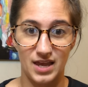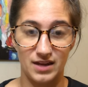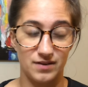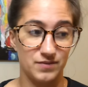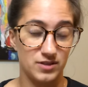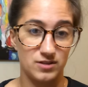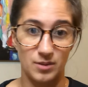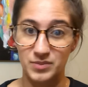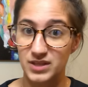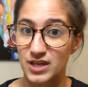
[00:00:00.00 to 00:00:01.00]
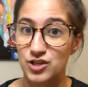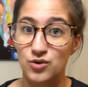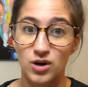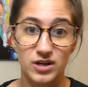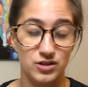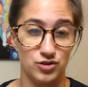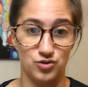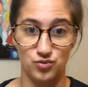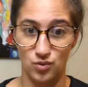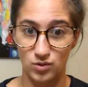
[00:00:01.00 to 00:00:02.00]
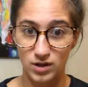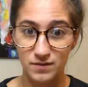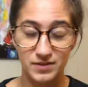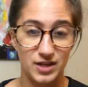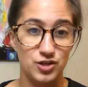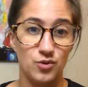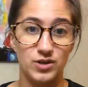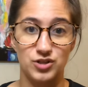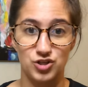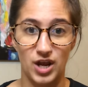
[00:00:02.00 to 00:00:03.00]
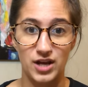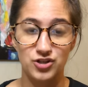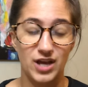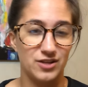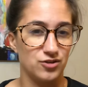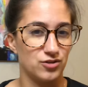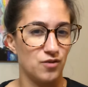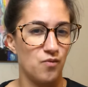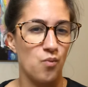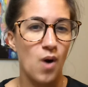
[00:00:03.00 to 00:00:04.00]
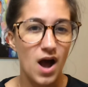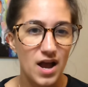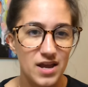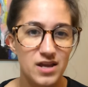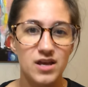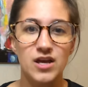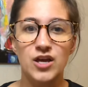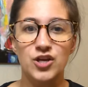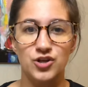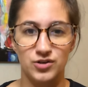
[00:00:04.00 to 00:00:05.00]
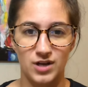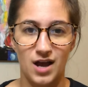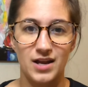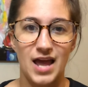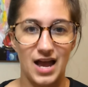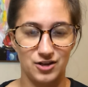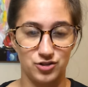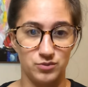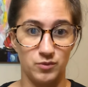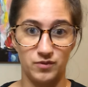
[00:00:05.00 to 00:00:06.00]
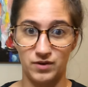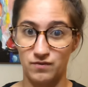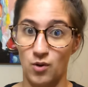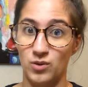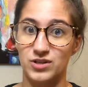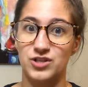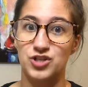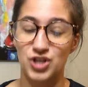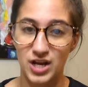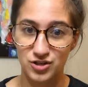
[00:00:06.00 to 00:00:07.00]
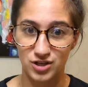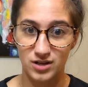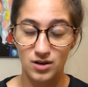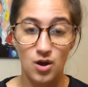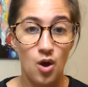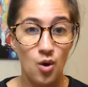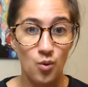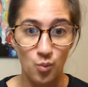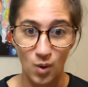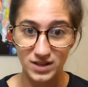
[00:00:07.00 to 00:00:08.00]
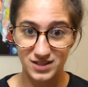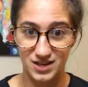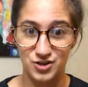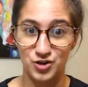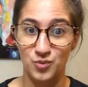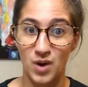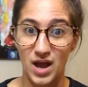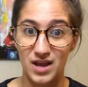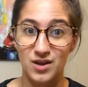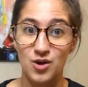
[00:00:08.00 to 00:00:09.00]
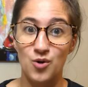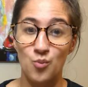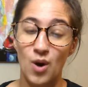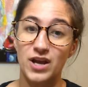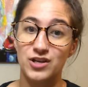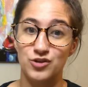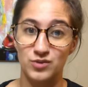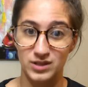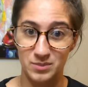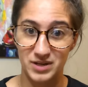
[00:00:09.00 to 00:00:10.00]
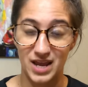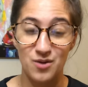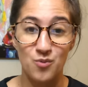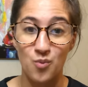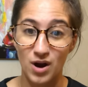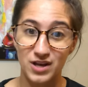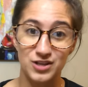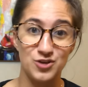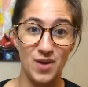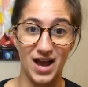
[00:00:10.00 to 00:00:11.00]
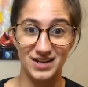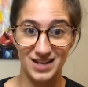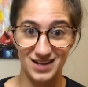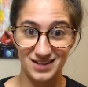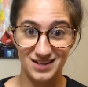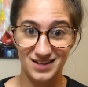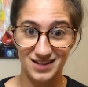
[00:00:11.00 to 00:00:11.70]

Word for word: And if it's something that you are in control of and that you can change, ask yourself why you're not actually moving forward to change it. What's in your way? What can you eliminate? What can you add in?